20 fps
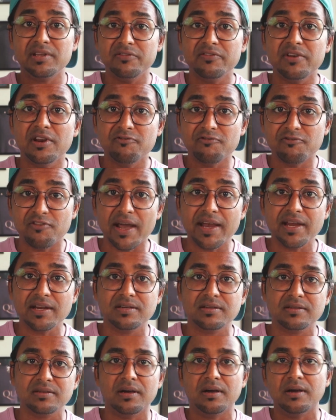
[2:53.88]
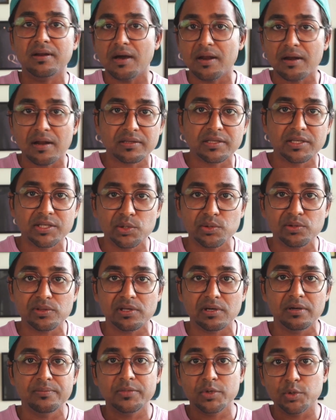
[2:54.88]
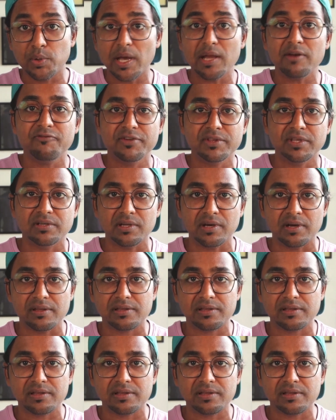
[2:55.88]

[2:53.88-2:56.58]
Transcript: invite another user to help with the task.